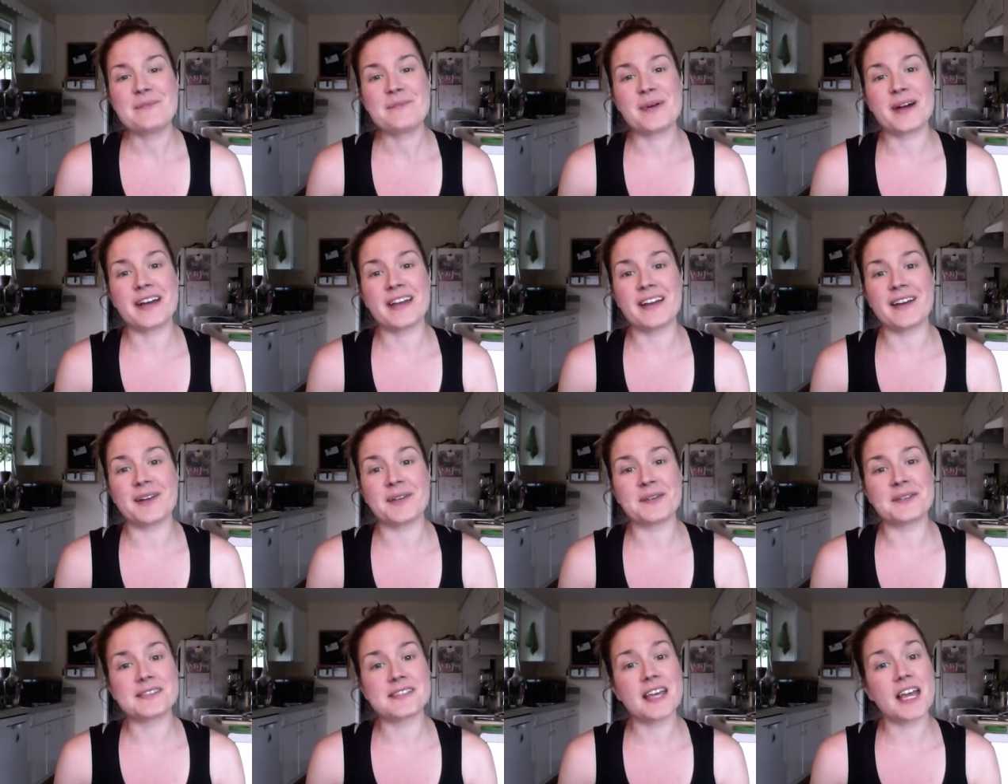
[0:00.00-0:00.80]
But I
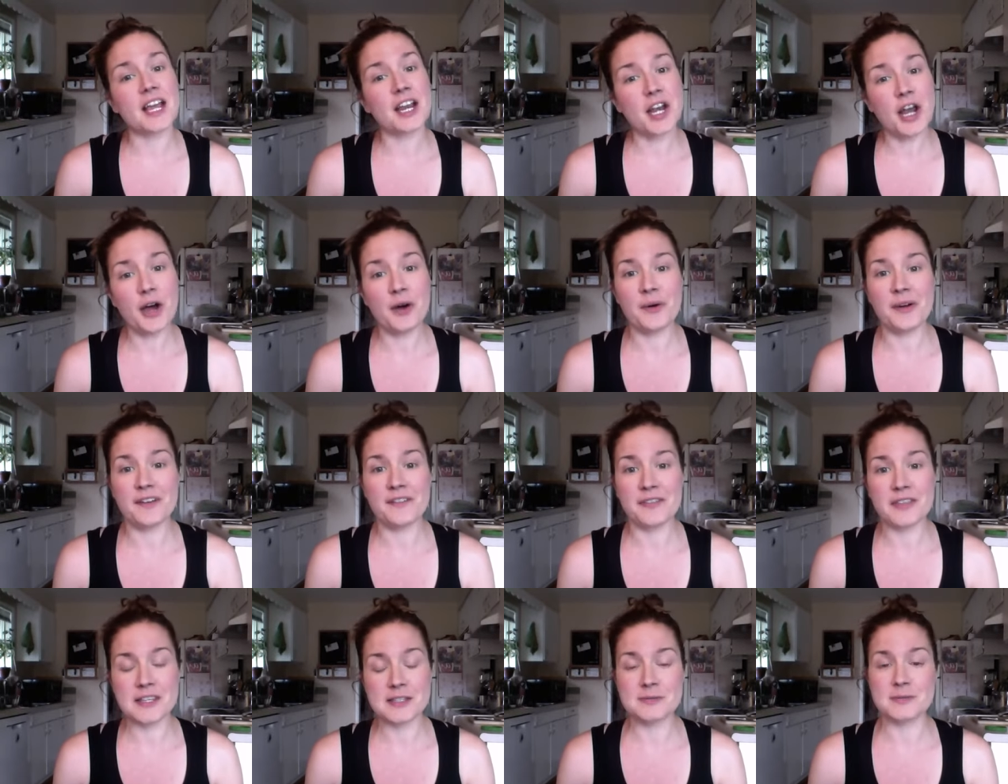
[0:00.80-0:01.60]
was like, "No,
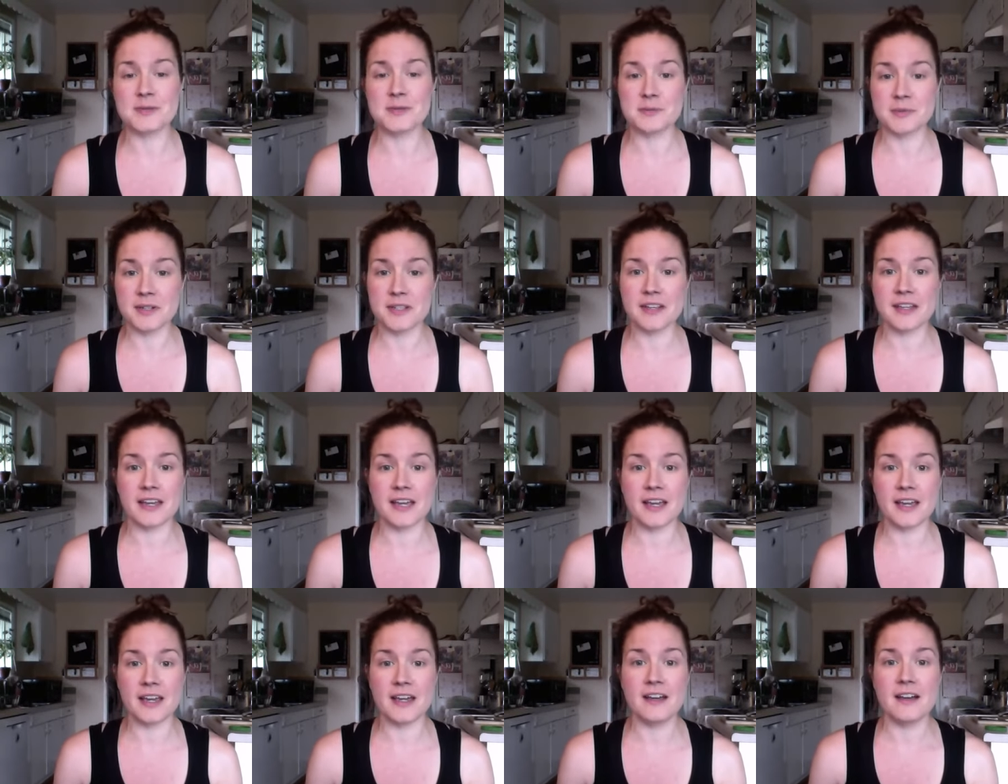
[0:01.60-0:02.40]
if this was
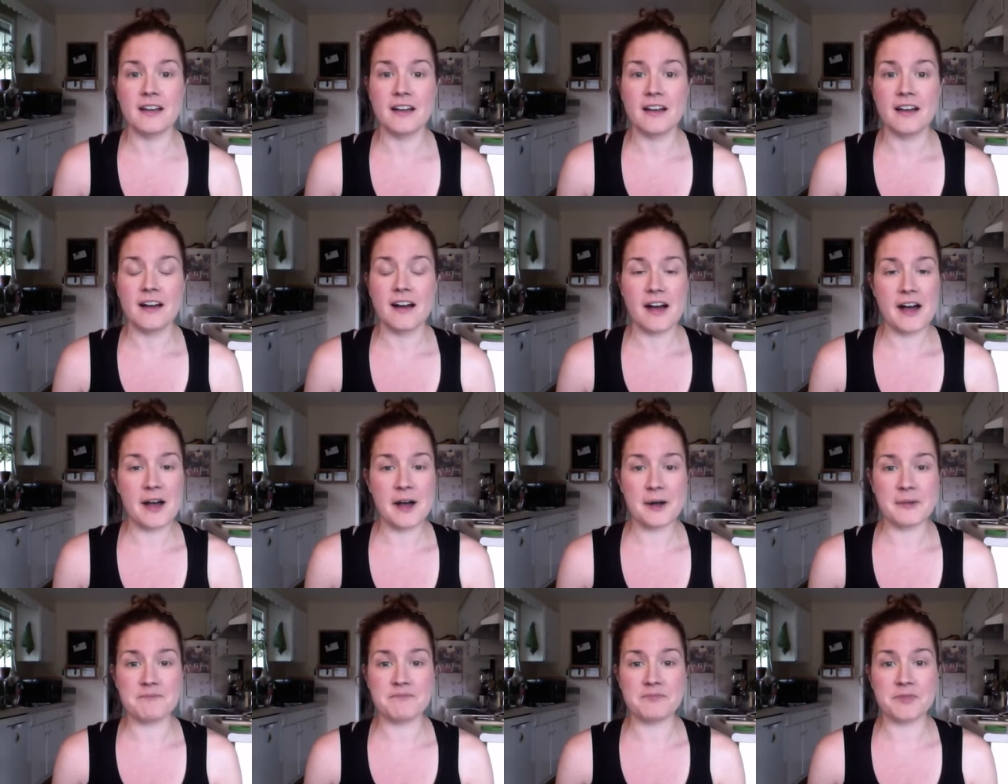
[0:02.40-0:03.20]
really
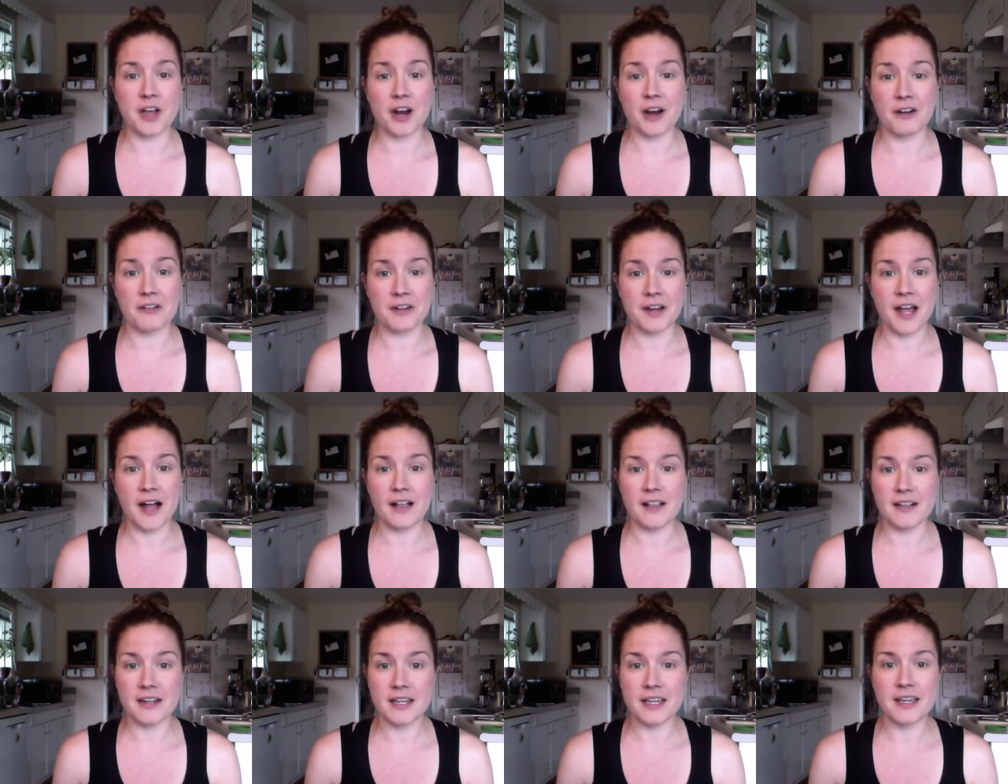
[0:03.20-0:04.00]
um, our
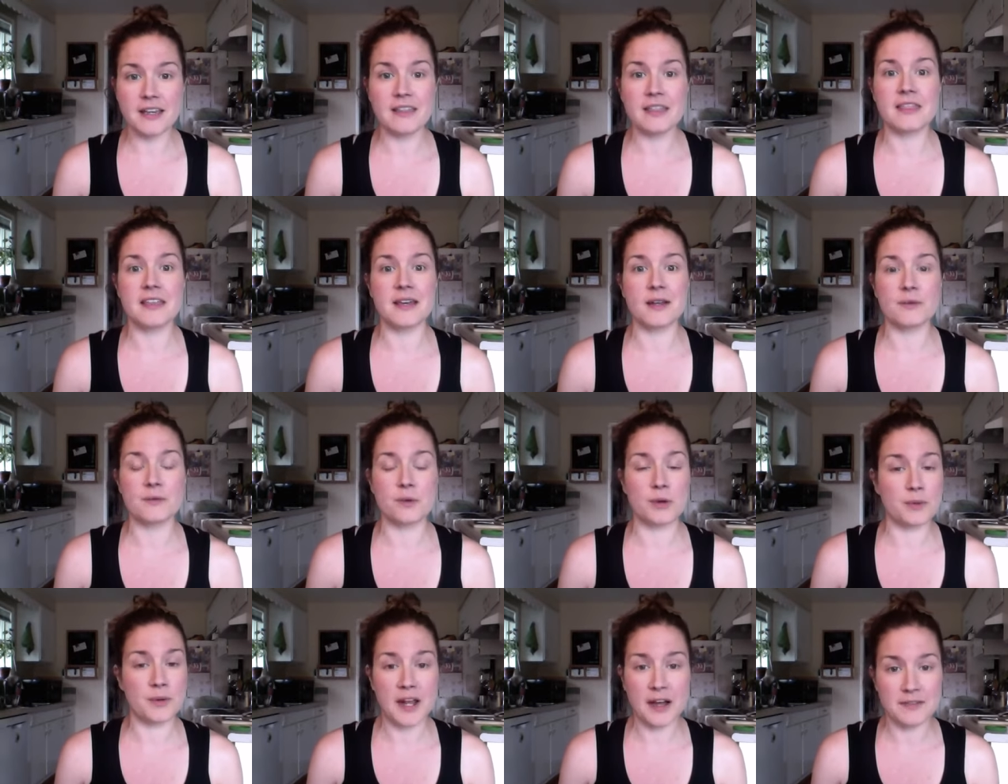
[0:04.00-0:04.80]
reality, then
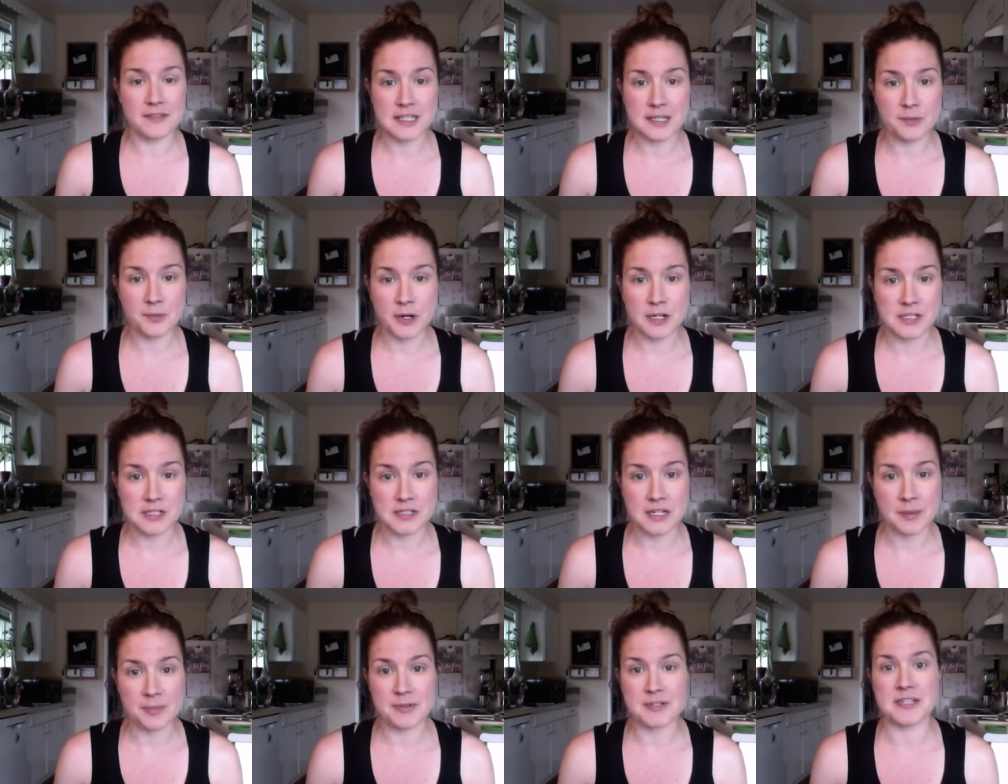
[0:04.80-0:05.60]
we would have to keep washing
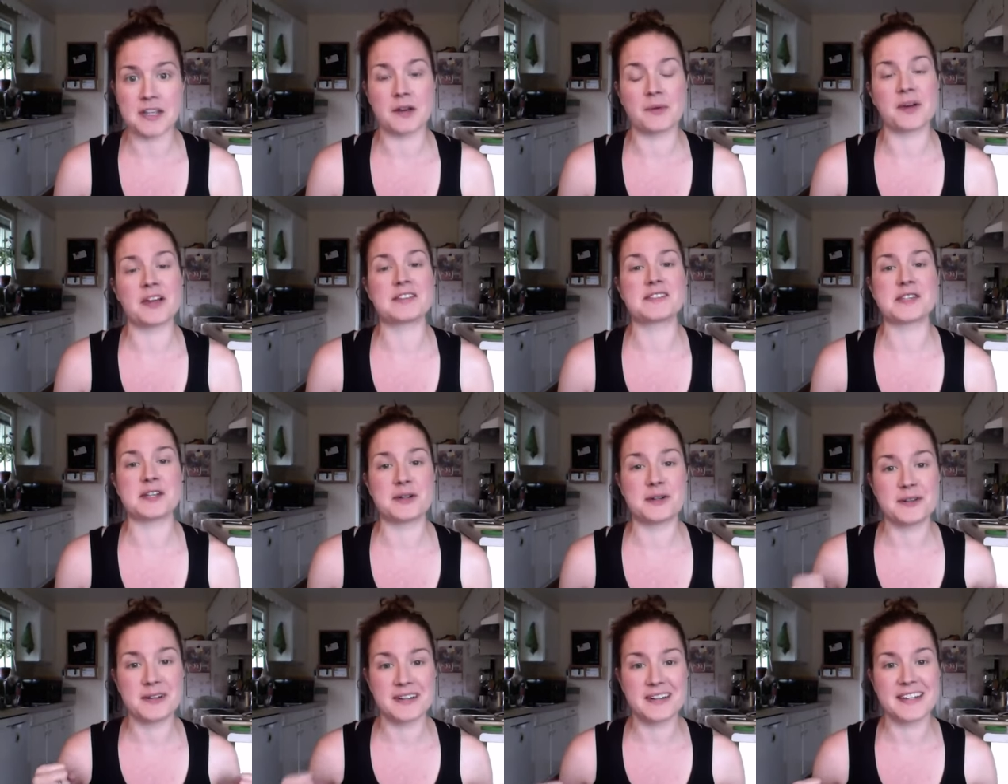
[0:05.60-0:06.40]
diapers anyway."
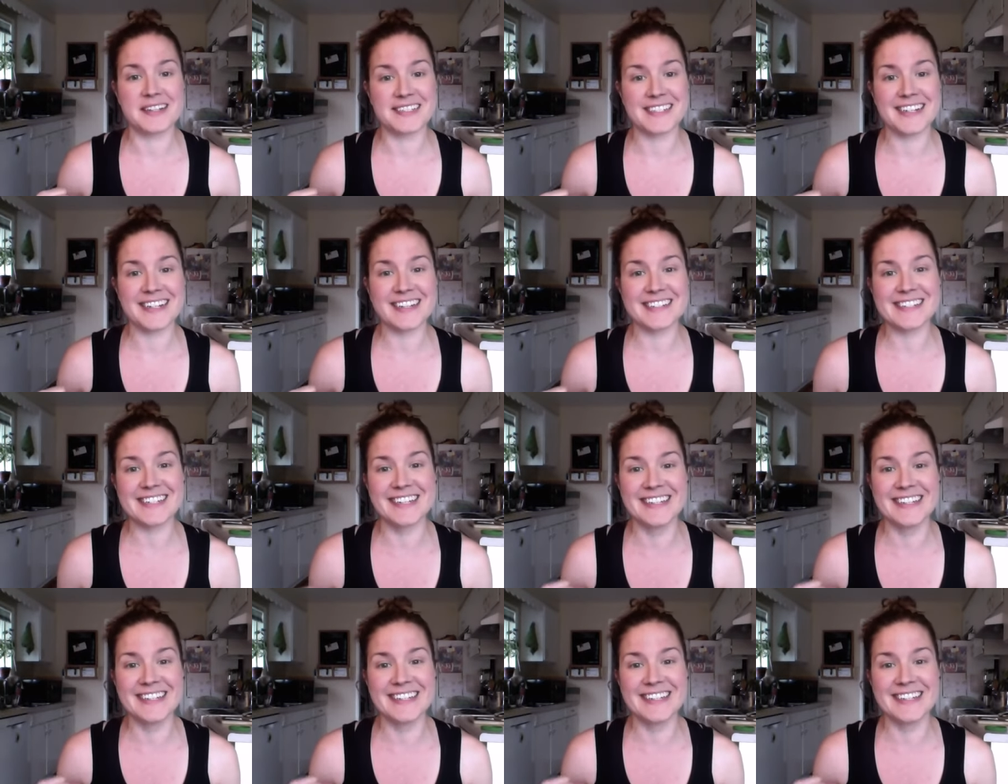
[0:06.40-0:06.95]
So I did it.